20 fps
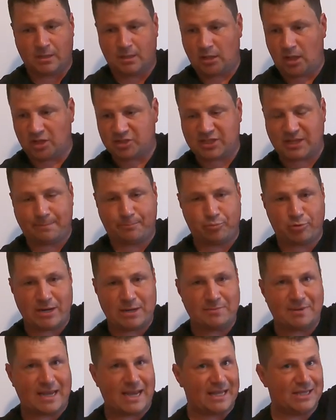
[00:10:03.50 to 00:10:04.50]
Like I said,
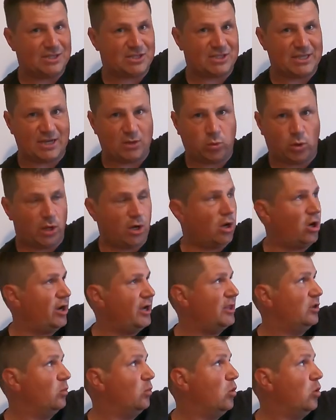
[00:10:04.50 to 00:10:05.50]
bream can sit quite
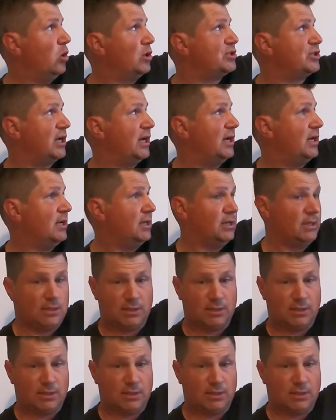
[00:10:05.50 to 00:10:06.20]
high in the water,